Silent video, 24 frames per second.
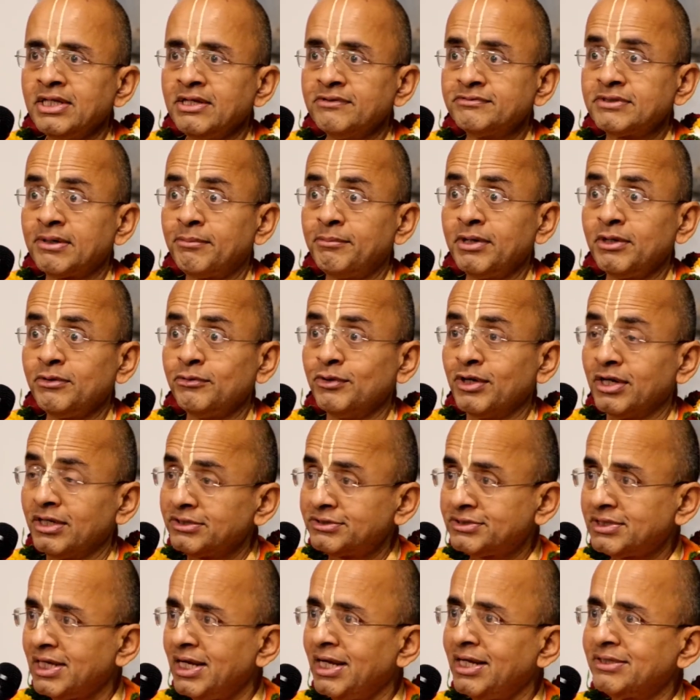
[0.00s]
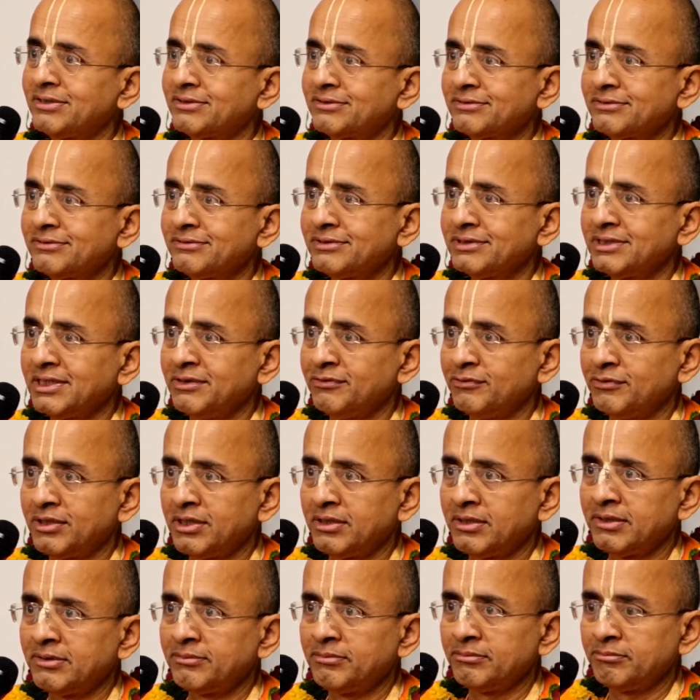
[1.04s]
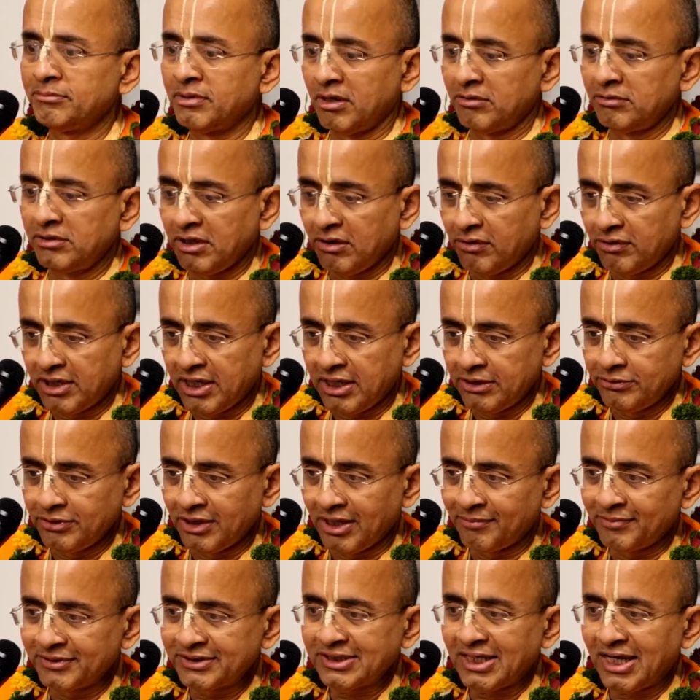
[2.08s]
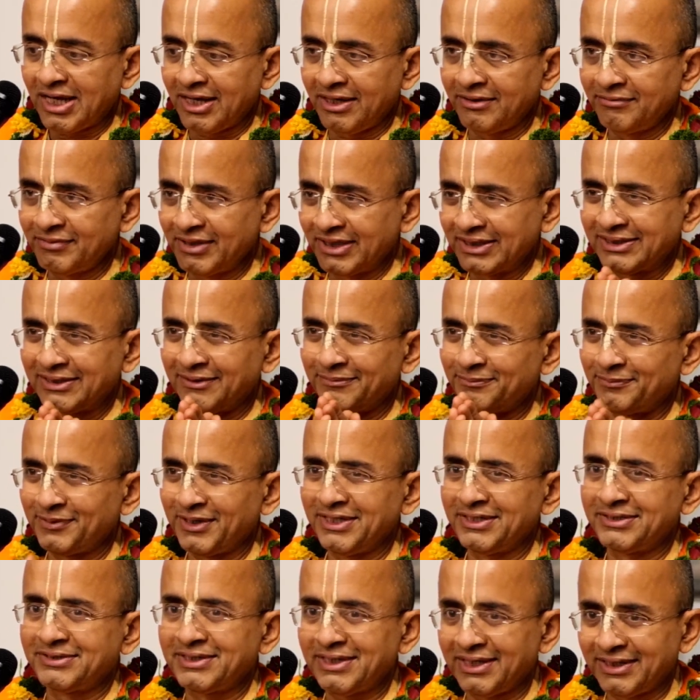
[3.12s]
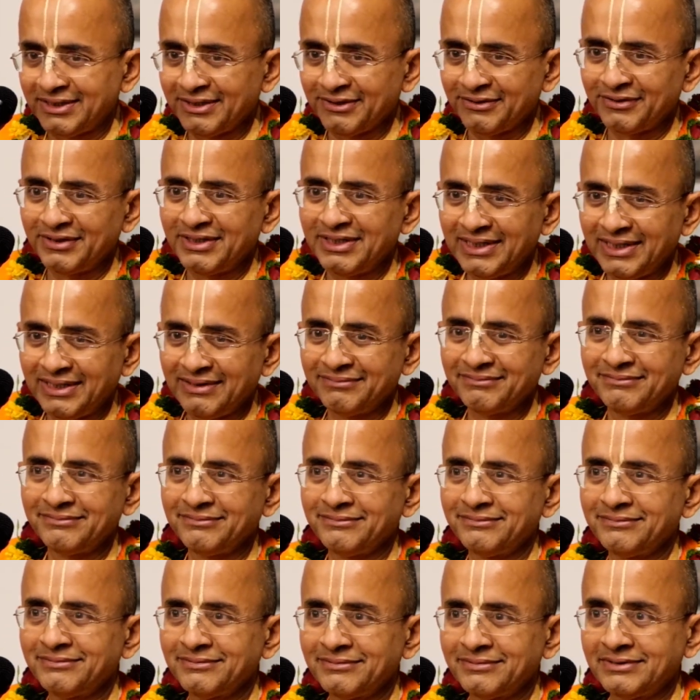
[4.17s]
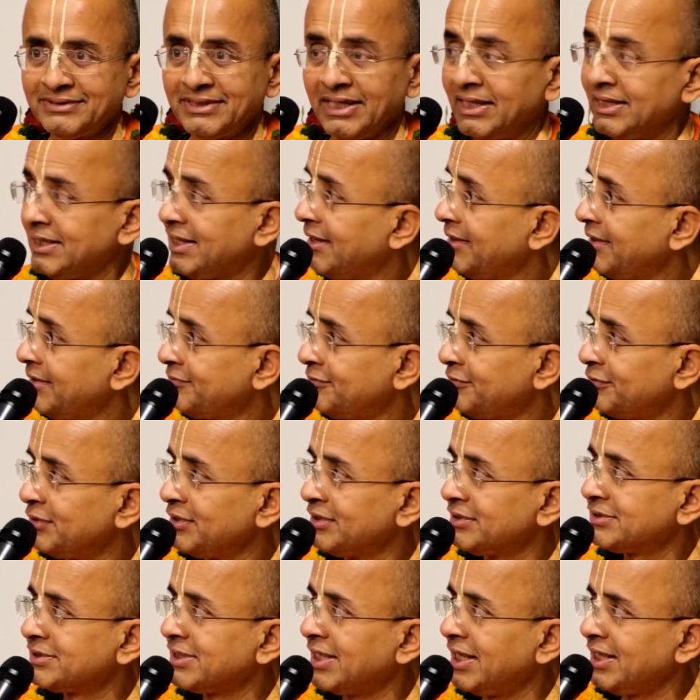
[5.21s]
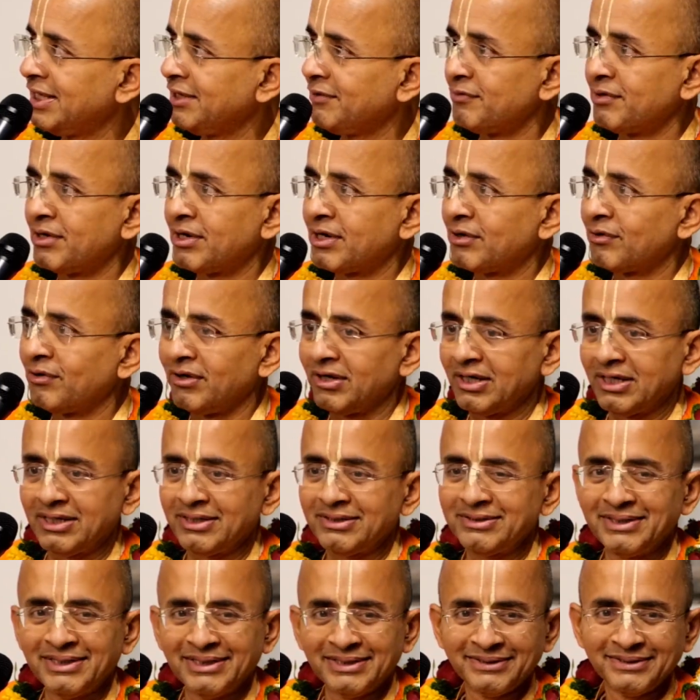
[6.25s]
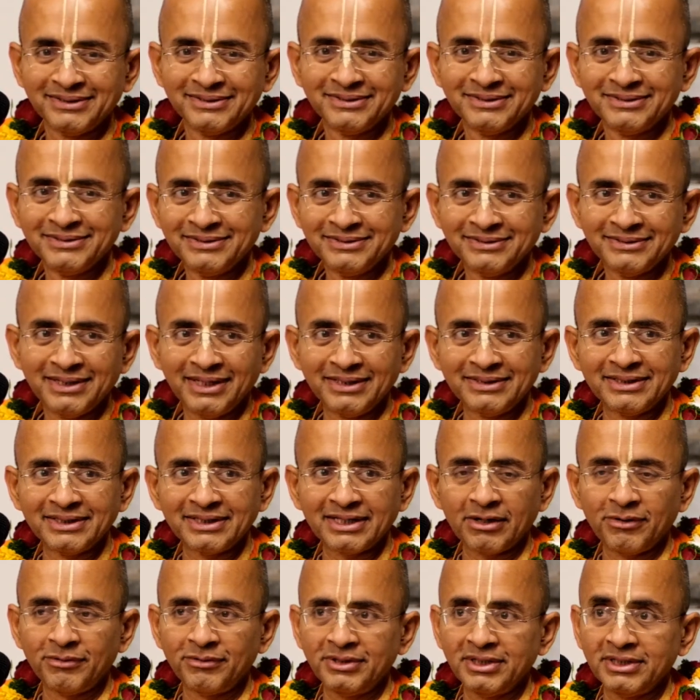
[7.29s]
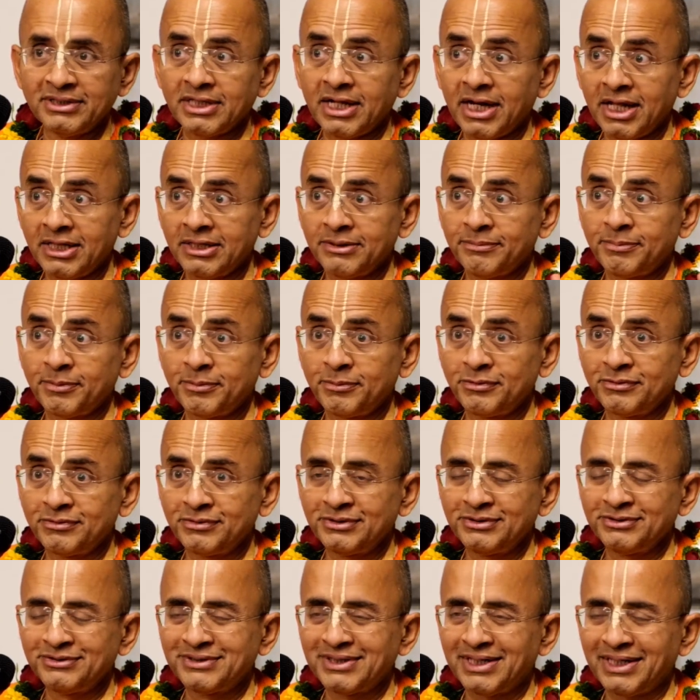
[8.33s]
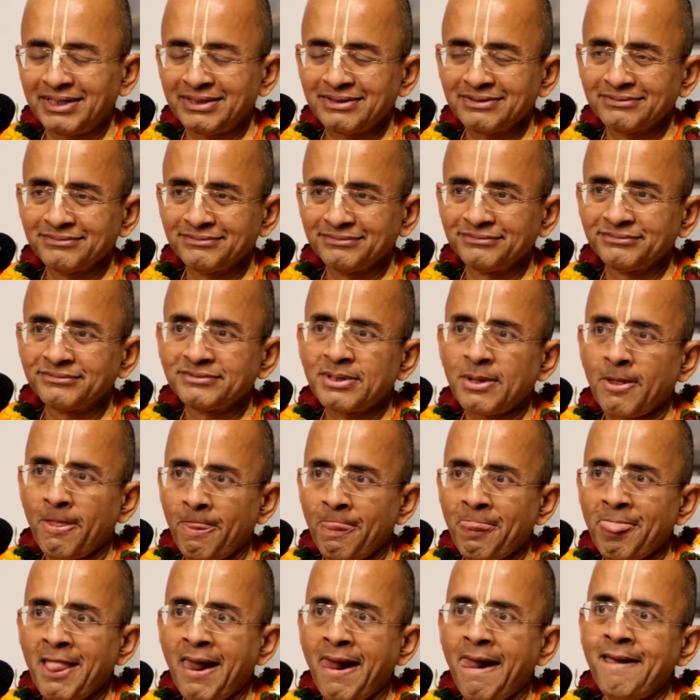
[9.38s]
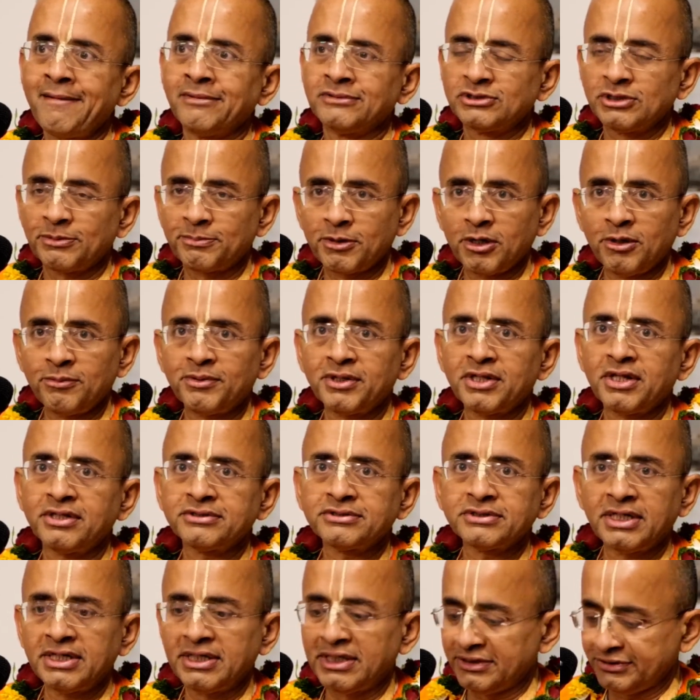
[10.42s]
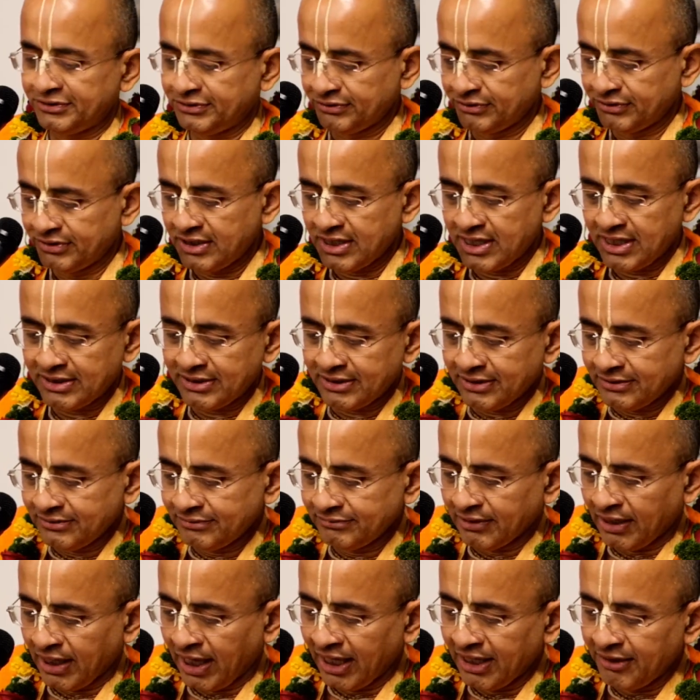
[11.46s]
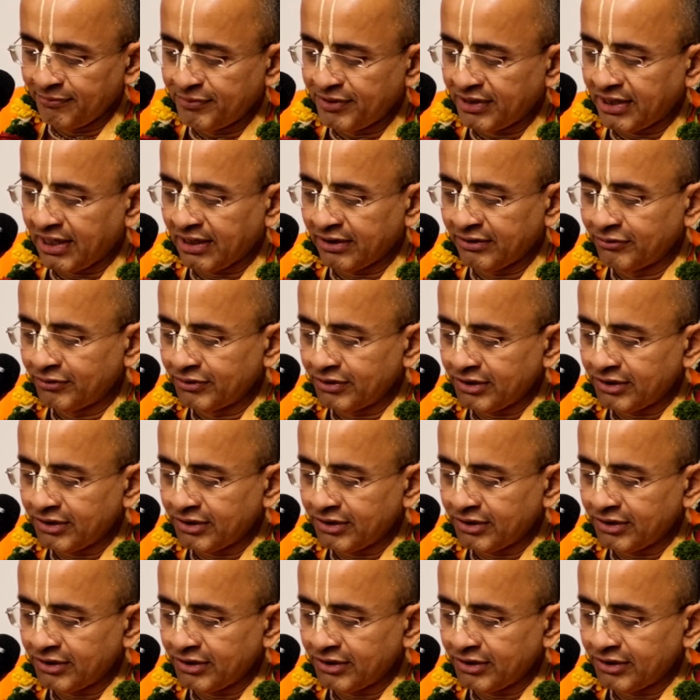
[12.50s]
If somebody wouldn't chant, he would bow down and do namaskar and beg them, please chant the holy name. Still they wouldn't chant, he would roll on the ground. Nityananda Prabhu would do that. So Prabhupada also understood that I better